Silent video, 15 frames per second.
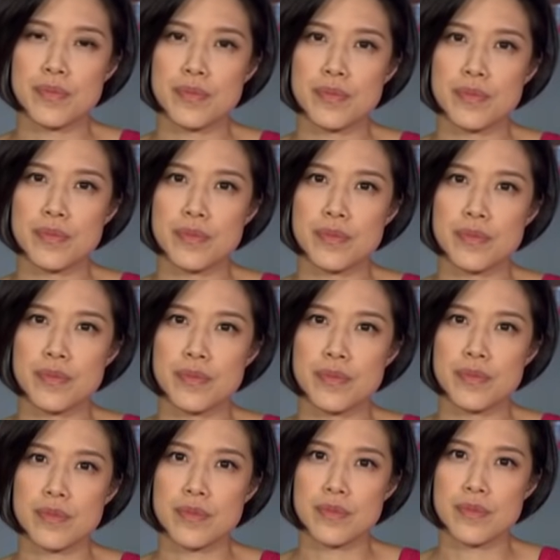I'll probably push
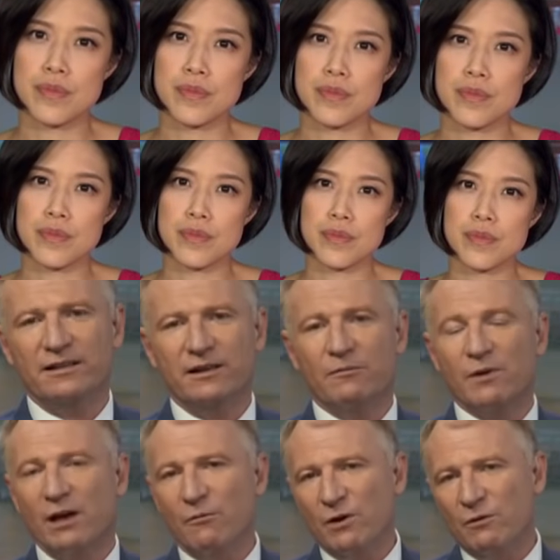back against that. I think that
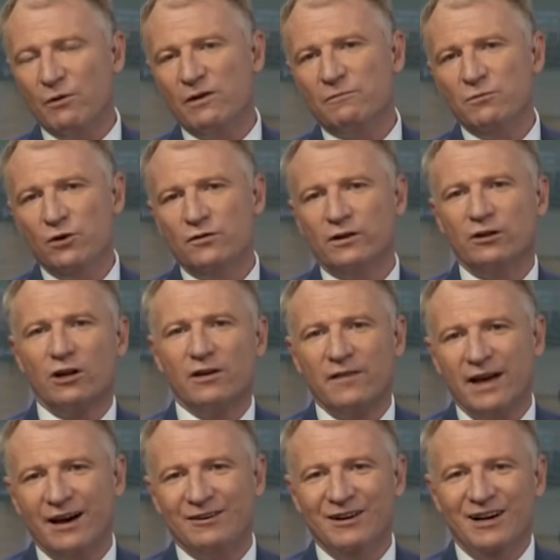we we, we've moved a lot of
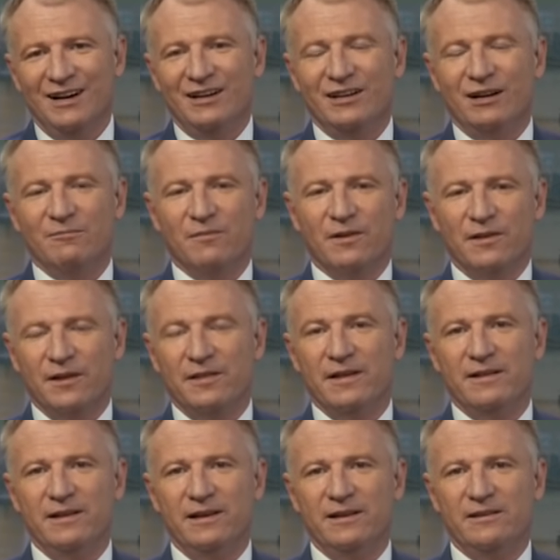our, you know, the, the,
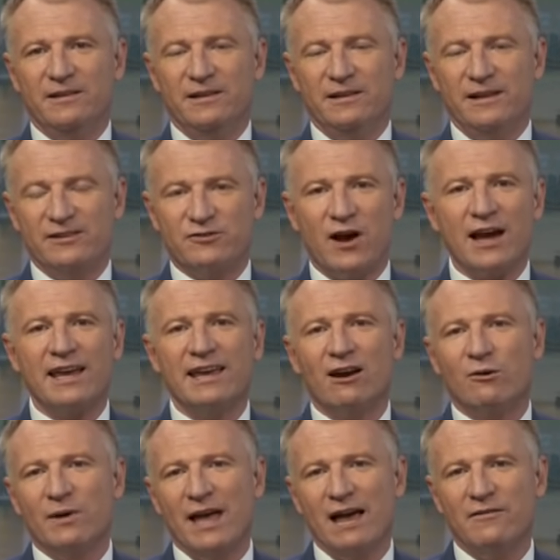the, the tracking
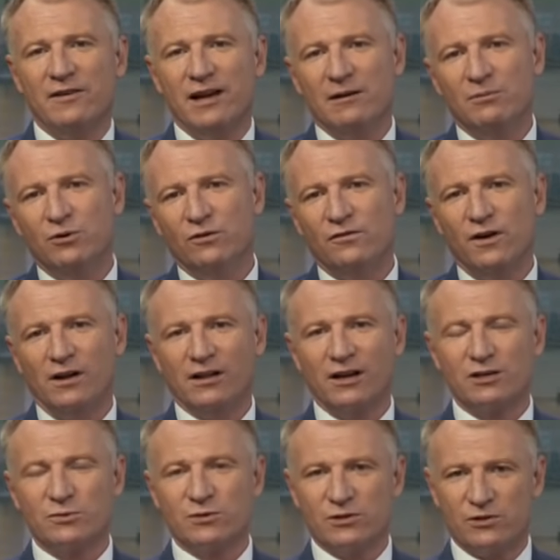error we have in our
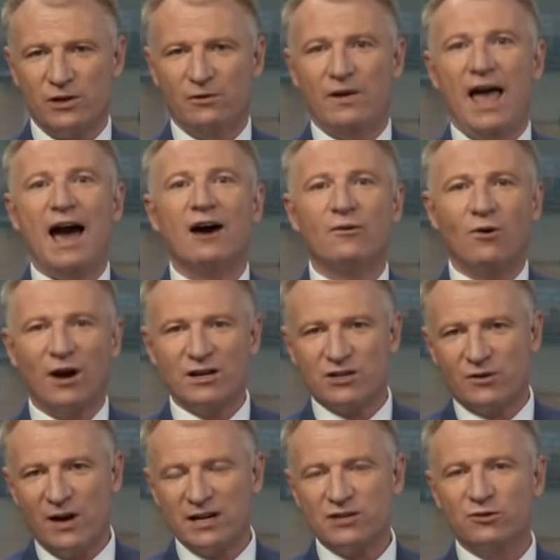portfolios was sort of outright
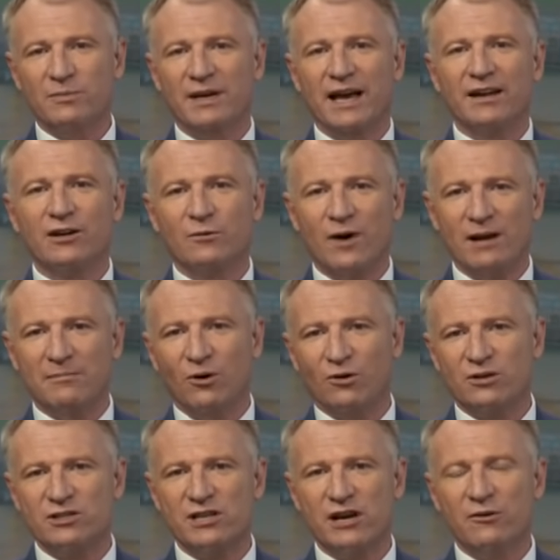durational, being underweight
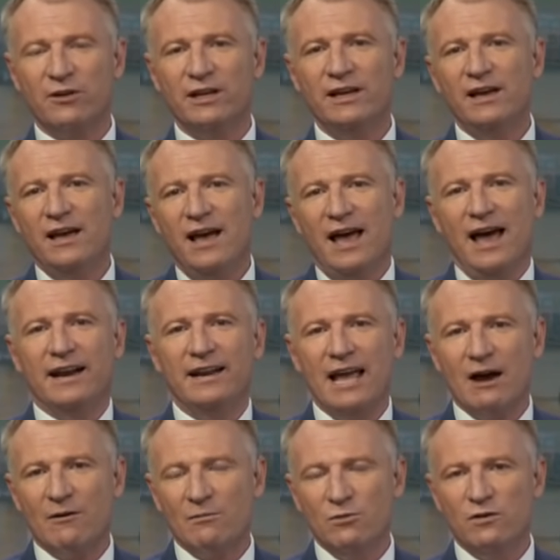bonds generally, and
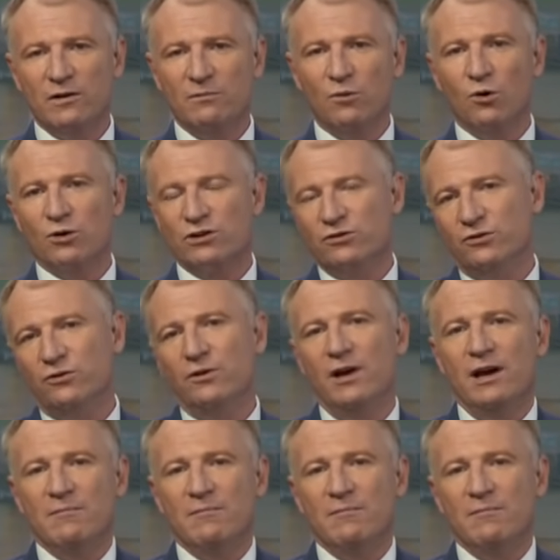now we're moving more to